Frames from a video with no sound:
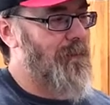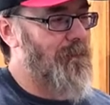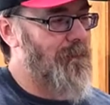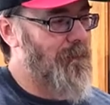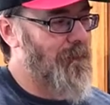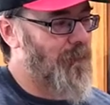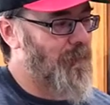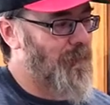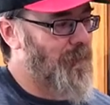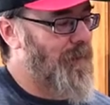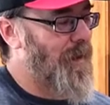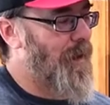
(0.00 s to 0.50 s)

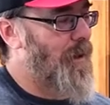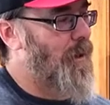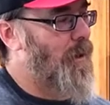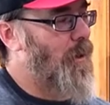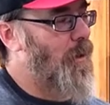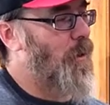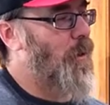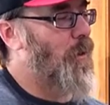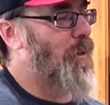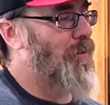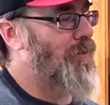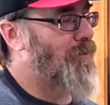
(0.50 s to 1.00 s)
Mm, okay
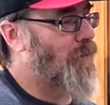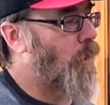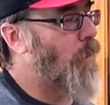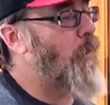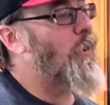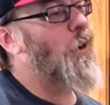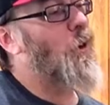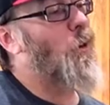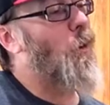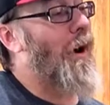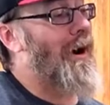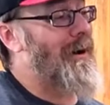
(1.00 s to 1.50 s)
former
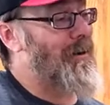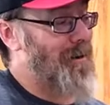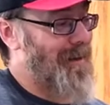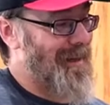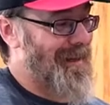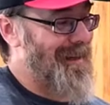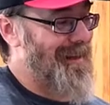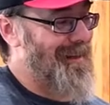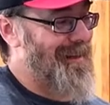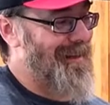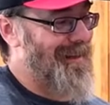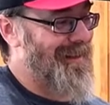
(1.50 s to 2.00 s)
choir
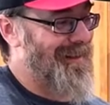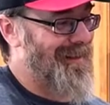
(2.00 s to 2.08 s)
kid.